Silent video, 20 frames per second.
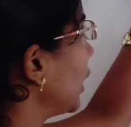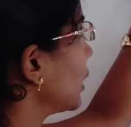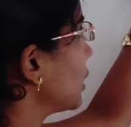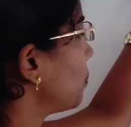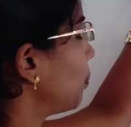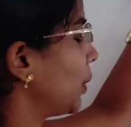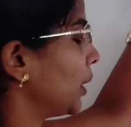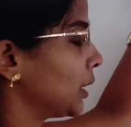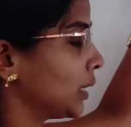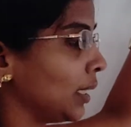
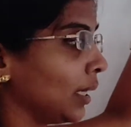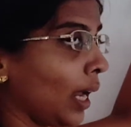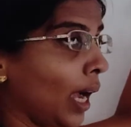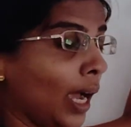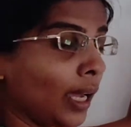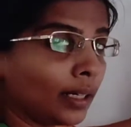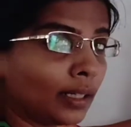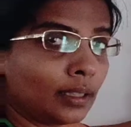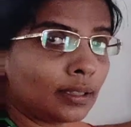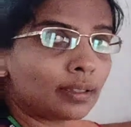expression.
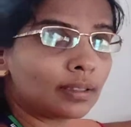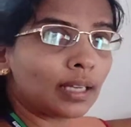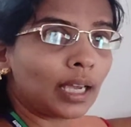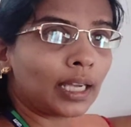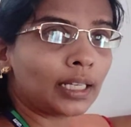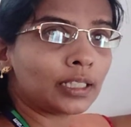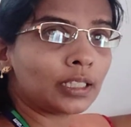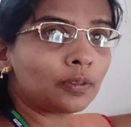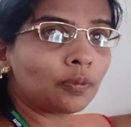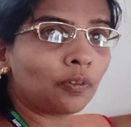RE
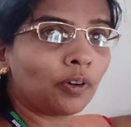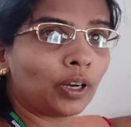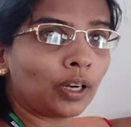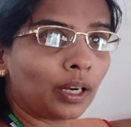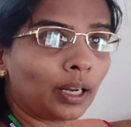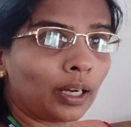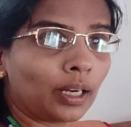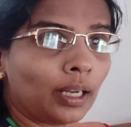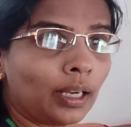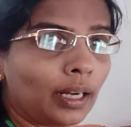stands for
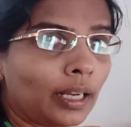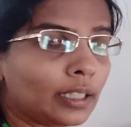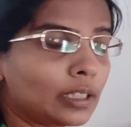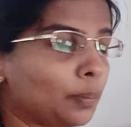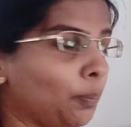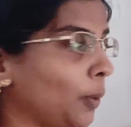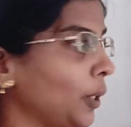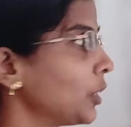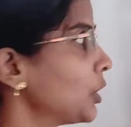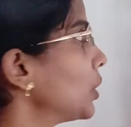regular
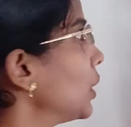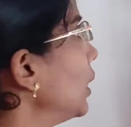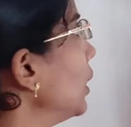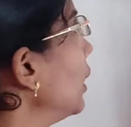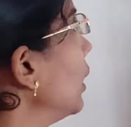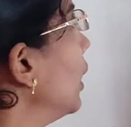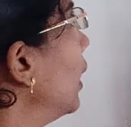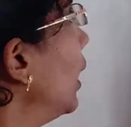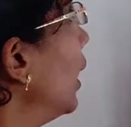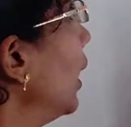expression
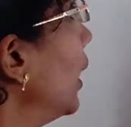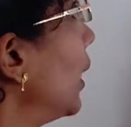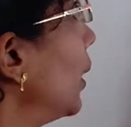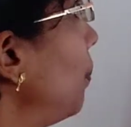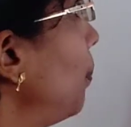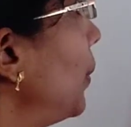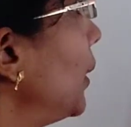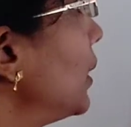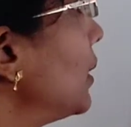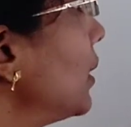
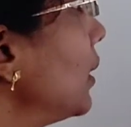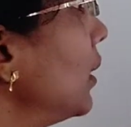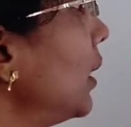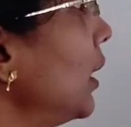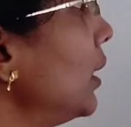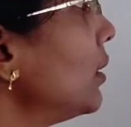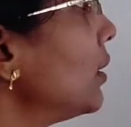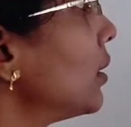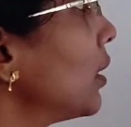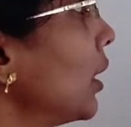
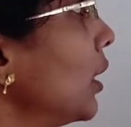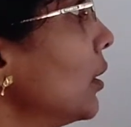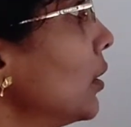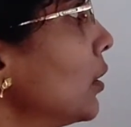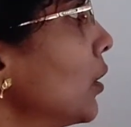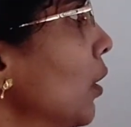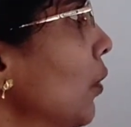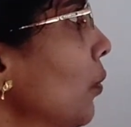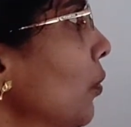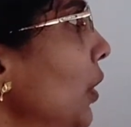representing
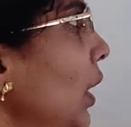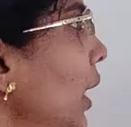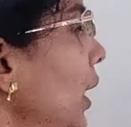strings of